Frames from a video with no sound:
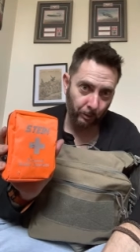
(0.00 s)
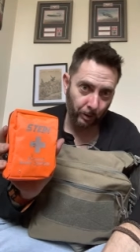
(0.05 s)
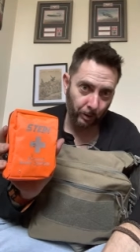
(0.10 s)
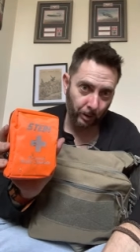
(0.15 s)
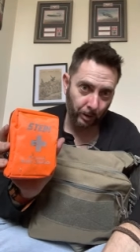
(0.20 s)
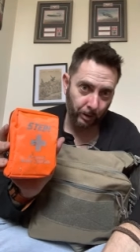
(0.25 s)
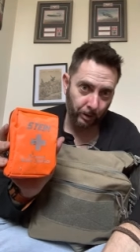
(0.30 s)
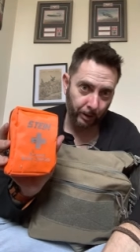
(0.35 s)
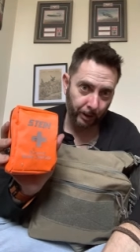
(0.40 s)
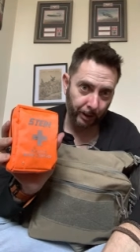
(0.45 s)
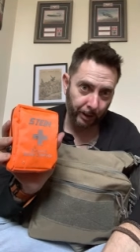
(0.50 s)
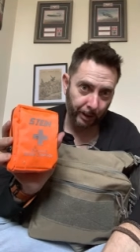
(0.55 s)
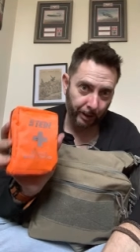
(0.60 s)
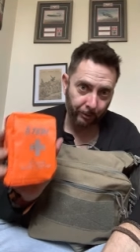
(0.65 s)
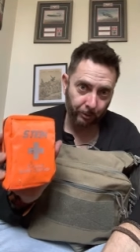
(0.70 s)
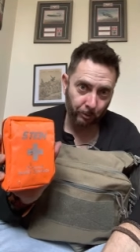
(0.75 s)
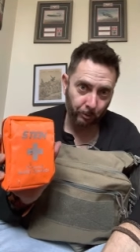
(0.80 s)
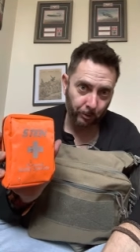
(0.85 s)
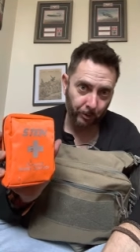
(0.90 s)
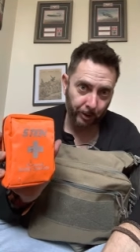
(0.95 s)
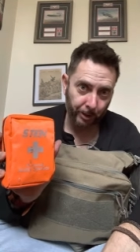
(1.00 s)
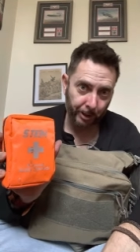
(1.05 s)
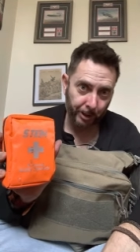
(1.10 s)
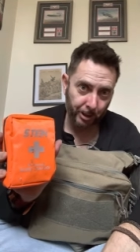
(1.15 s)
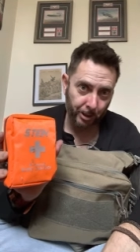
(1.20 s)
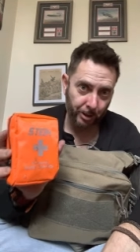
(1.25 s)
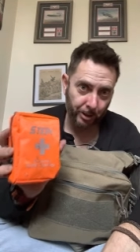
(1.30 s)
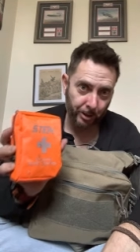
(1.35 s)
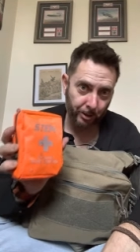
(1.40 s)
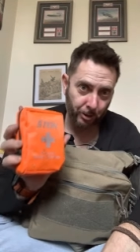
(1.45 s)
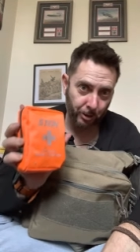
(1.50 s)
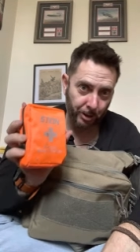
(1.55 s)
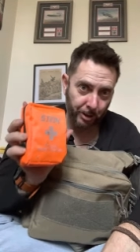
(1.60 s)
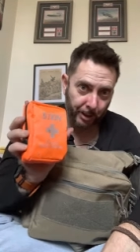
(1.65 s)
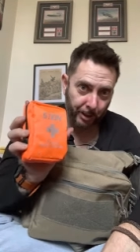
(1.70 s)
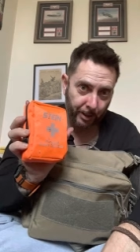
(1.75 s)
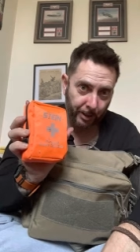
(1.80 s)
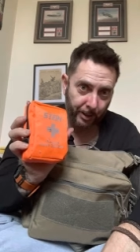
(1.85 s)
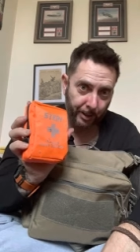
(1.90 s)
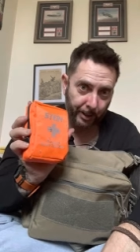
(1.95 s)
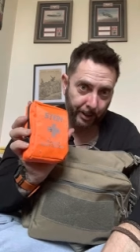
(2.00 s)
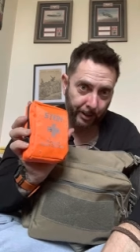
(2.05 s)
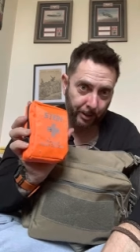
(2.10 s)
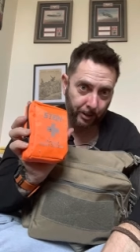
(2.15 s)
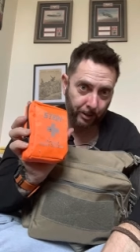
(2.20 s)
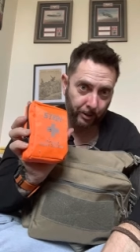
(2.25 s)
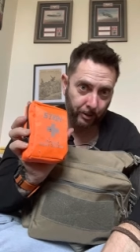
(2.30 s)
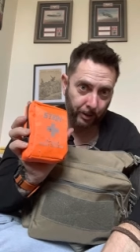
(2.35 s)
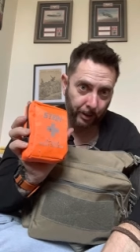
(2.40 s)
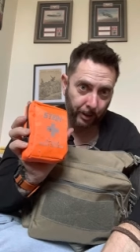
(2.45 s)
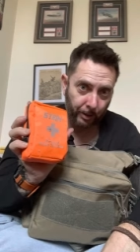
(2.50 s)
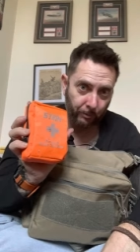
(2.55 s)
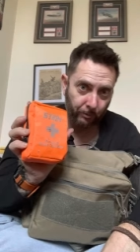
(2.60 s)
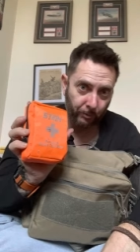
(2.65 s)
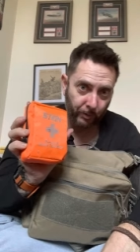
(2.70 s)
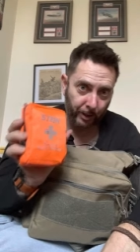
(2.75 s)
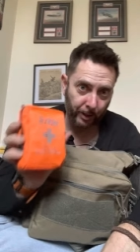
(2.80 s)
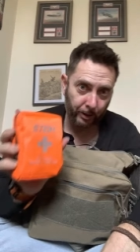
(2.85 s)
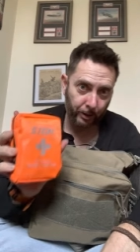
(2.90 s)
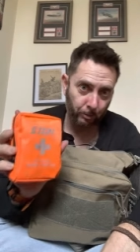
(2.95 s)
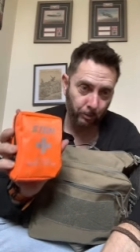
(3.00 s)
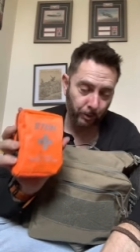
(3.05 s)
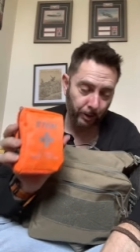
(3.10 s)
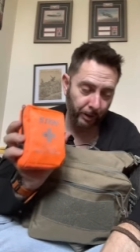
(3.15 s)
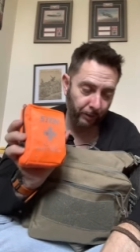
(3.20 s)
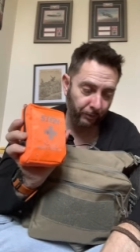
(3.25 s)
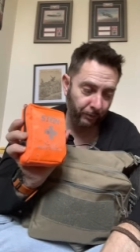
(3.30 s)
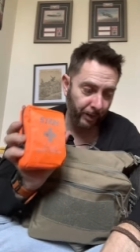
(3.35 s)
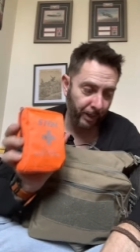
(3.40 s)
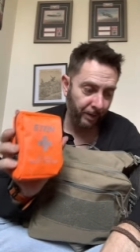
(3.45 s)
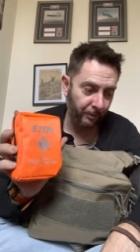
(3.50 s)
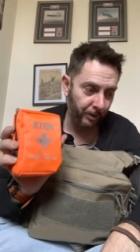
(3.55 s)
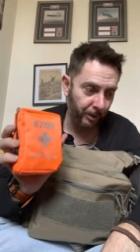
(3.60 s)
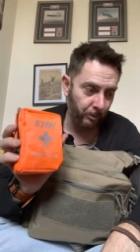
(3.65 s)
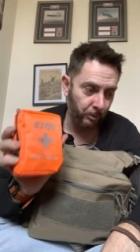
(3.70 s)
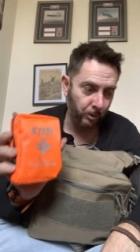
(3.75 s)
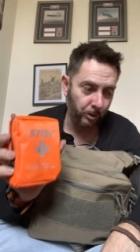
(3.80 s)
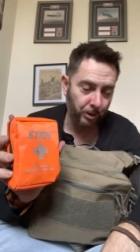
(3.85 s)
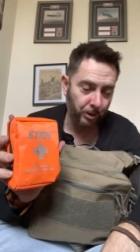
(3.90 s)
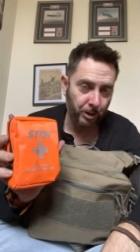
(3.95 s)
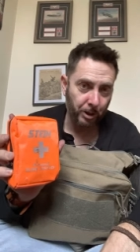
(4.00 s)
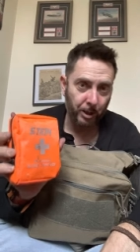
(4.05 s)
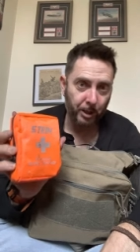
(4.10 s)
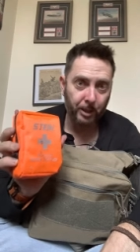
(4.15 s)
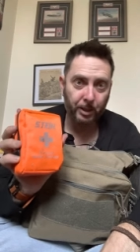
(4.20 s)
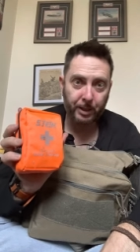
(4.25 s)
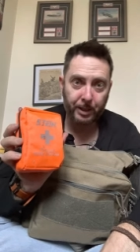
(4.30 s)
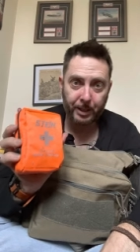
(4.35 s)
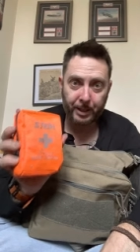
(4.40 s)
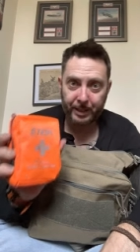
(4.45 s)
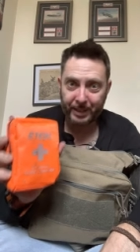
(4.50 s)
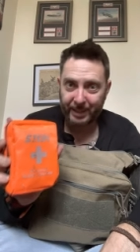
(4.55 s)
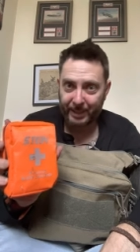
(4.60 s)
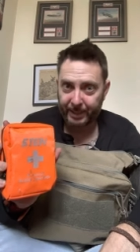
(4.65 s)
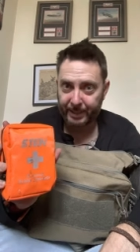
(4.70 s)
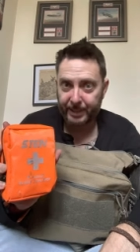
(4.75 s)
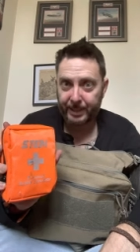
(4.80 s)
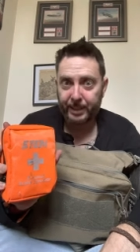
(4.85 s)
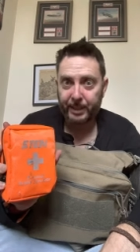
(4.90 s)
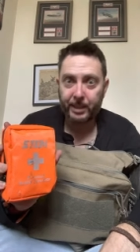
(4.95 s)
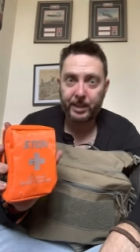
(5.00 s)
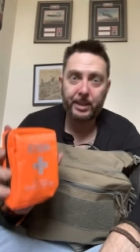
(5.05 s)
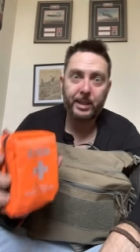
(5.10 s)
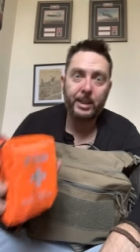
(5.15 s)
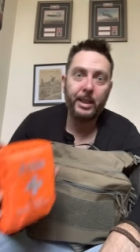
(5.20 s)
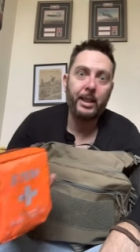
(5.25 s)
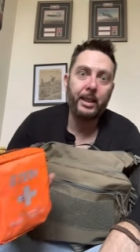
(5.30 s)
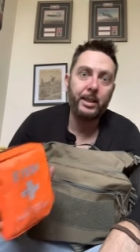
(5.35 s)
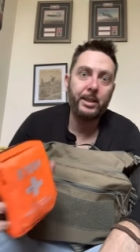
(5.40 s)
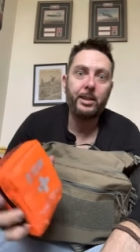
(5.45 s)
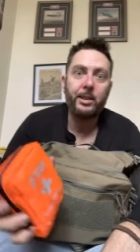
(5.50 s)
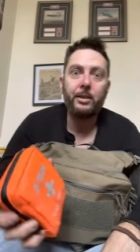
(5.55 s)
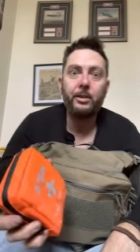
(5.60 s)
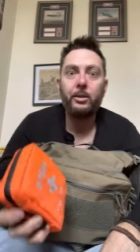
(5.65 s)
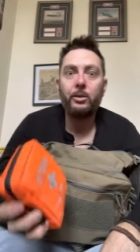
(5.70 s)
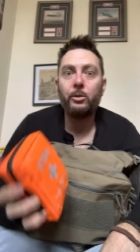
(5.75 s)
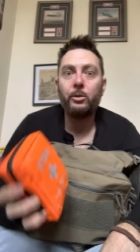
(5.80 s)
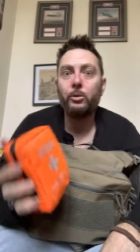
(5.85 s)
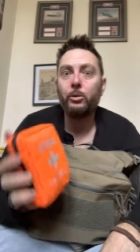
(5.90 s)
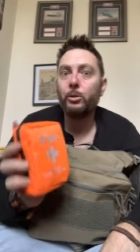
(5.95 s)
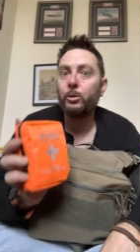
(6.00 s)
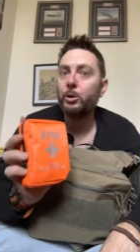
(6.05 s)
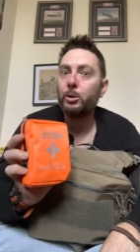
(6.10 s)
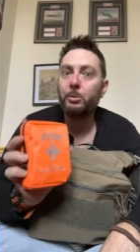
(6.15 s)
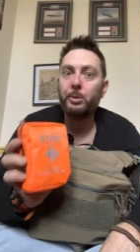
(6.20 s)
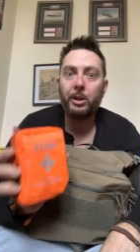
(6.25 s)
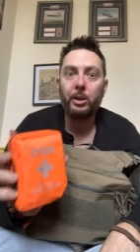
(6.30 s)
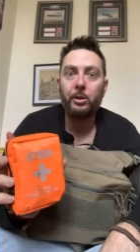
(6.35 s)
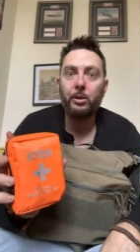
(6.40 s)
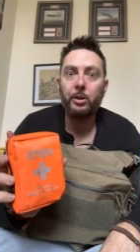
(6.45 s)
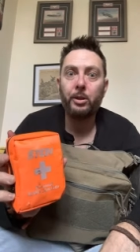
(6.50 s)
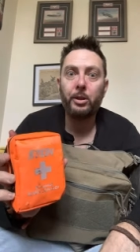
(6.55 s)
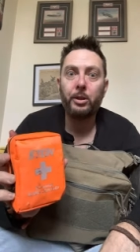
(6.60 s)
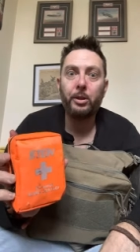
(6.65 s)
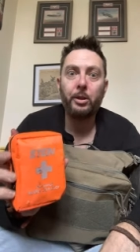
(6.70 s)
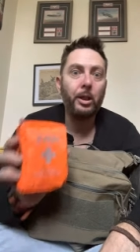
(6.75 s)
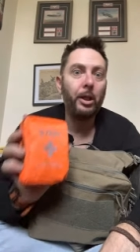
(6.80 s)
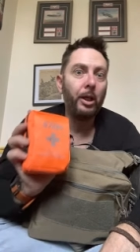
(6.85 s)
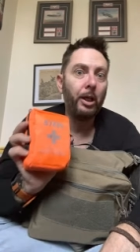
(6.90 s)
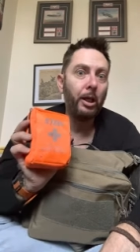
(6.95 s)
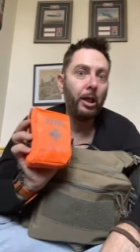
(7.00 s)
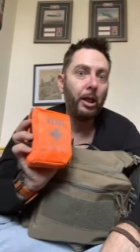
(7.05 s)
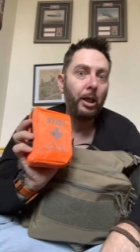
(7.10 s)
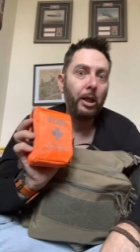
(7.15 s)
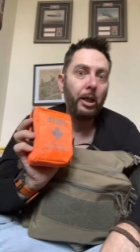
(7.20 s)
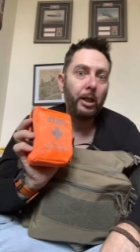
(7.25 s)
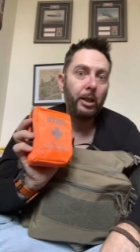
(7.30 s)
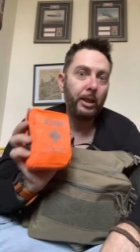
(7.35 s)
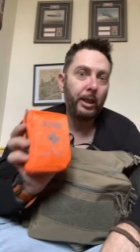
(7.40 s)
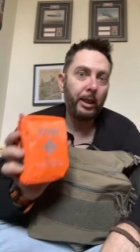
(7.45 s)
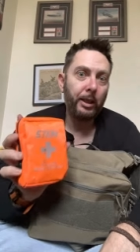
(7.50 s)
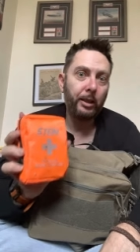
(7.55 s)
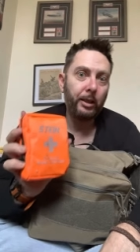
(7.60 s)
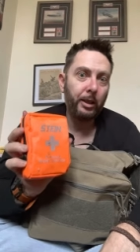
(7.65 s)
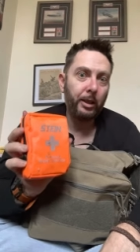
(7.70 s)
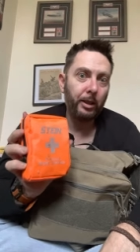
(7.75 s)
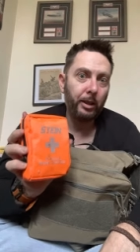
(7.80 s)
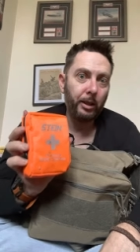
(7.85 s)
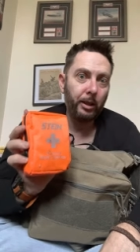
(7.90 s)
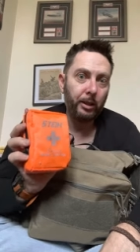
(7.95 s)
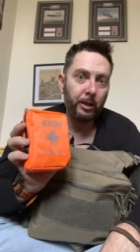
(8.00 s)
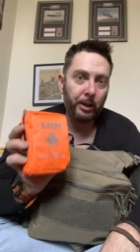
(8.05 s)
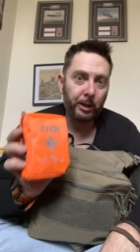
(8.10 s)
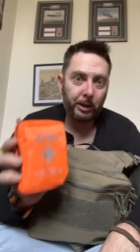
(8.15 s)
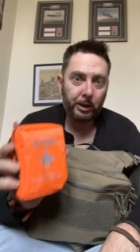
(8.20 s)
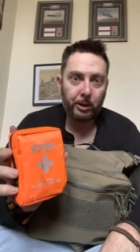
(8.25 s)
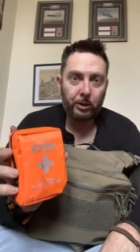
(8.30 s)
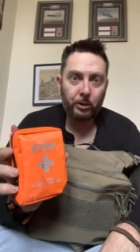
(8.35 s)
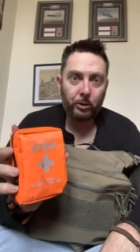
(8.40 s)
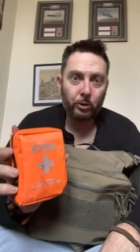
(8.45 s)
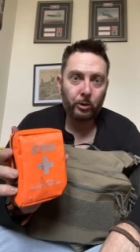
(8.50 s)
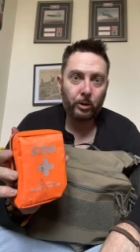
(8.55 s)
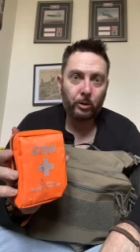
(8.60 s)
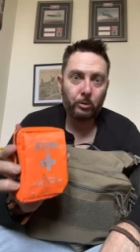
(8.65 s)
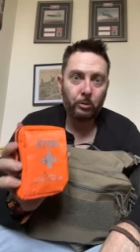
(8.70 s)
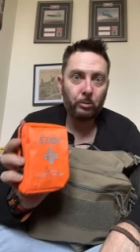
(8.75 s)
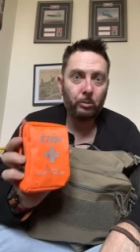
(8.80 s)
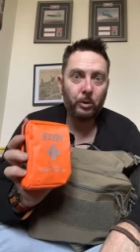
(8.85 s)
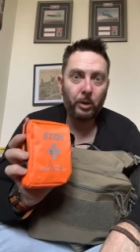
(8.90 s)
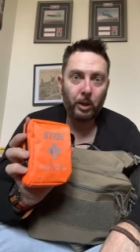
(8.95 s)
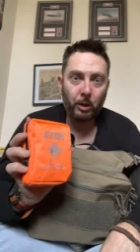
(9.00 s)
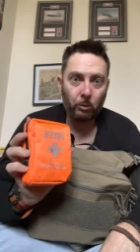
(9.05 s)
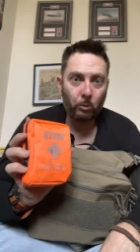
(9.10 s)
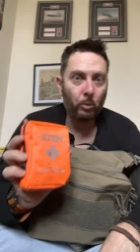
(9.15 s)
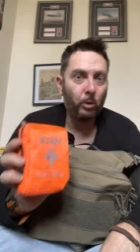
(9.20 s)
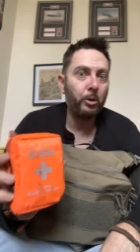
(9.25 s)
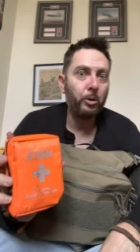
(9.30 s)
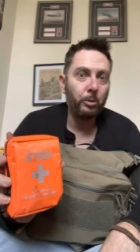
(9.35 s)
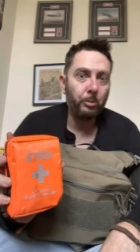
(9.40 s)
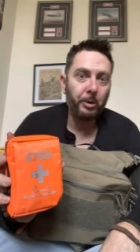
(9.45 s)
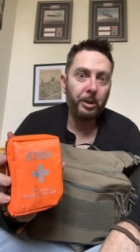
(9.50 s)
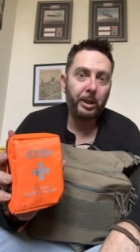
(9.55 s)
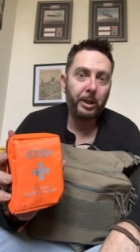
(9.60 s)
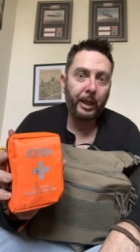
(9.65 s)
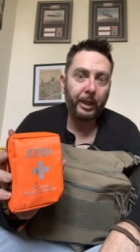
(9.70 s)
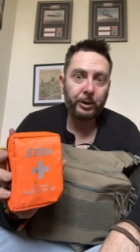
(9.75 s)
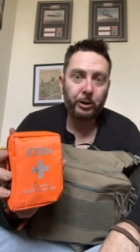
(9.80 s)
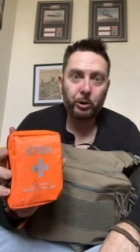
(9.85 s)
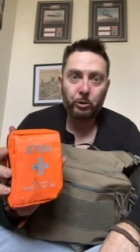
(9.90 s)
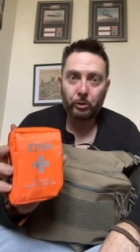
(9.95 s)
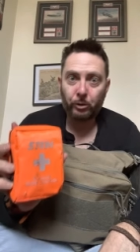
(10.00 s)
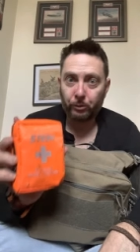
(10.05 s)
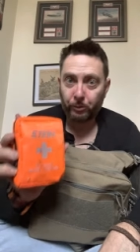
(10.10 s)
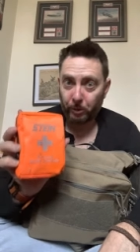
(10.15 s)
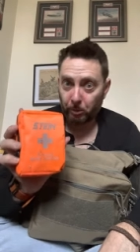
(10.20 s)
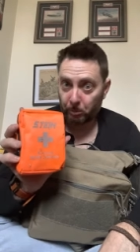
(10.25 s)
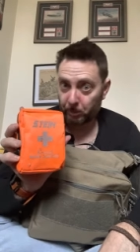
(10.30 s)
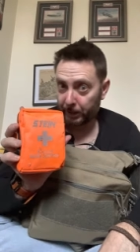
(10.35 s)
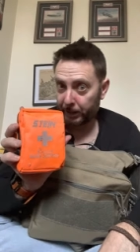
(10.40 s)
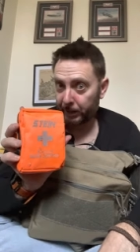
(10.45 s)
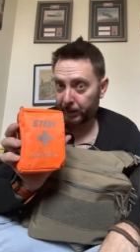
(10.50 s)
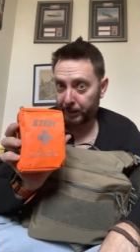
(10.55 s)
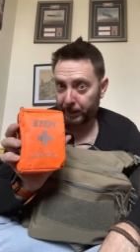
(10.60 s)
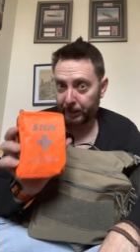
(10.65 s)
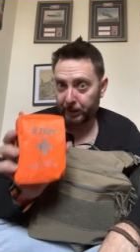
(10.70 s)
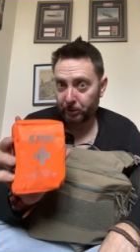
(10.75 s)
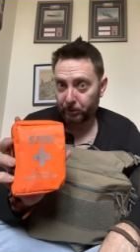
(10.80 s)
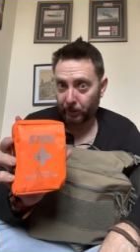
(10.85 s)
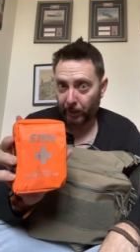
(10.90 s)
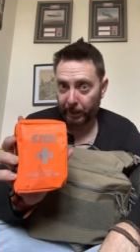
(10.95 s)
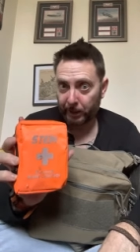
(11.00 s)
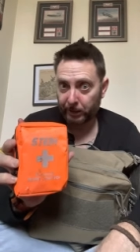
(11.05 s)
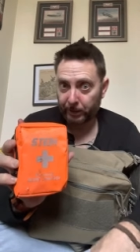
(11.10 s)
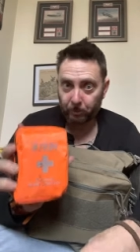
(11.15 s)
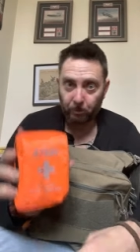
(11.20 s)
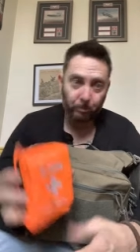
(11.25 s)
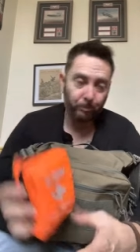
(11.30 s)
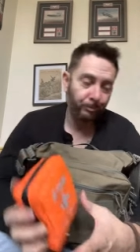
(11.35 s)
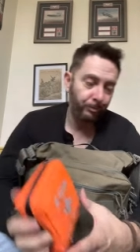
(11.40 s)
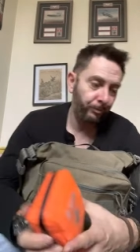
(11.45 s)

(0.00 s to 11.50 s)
I carry one of these because I just think they are invaluable. If ever there was a nasty, nasty accident or somebody got hurt, then you need to control what could be a catastrophic bleed. These are excellent.